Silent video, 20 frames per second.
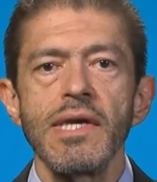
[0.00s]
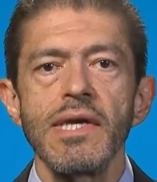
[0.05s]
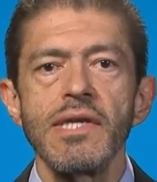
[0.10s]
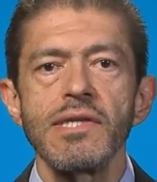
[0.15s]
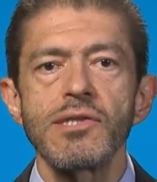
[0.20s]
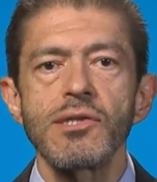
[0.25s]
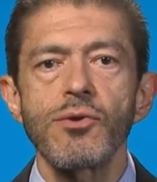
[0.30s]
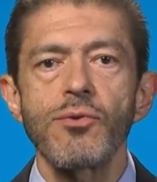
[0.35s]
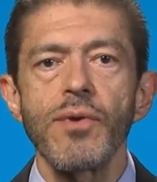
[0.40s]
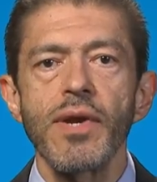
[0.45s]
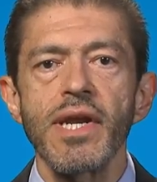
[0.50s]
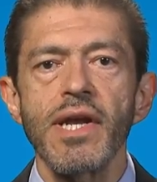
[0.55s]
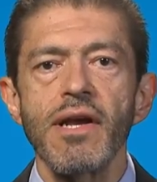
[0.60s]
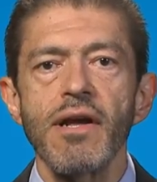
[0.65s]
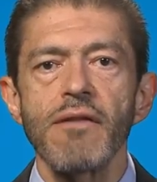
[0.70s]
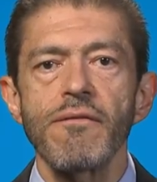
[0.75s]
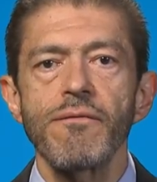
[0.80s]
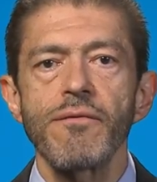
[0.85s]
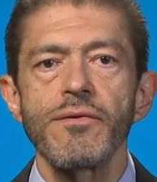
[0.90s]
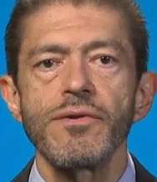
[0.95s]
is
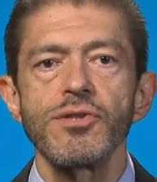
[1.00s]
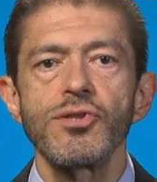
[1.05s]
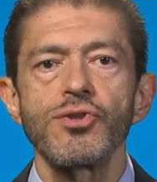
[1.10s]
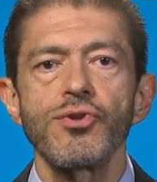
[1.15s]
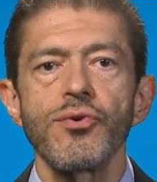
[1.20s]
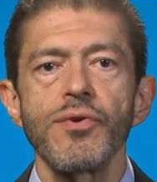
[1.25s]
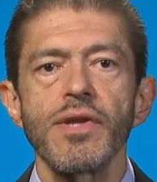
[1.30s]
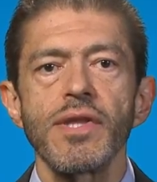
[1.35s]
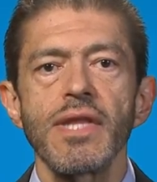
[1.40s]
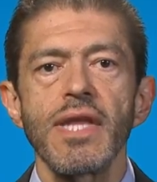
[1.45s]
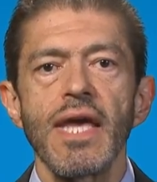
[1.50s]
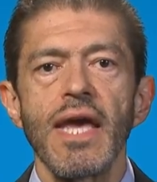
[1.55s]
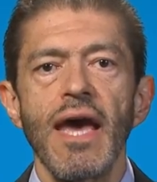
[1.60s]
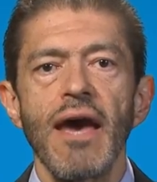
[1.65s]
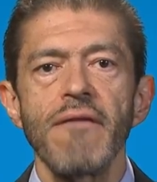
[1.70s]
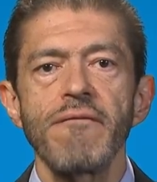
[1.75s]
critical for ensuring the